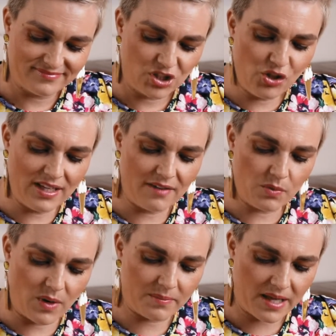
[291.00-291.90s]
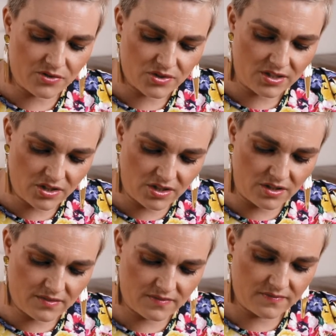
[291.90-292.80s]
You love the one pan trick, don't you?
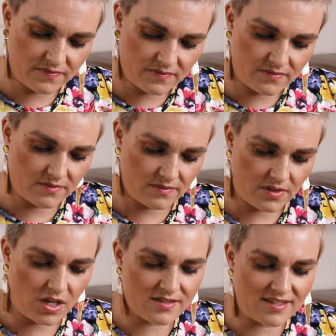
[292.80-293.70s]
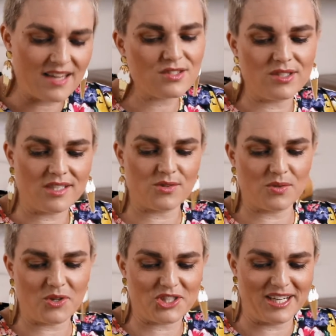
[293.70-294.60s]
Because guess who does all the
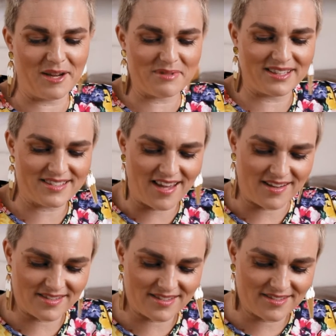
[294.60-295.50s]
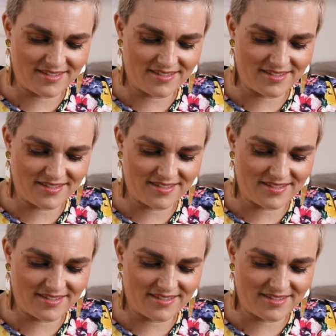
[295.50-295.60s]
washing up in this house?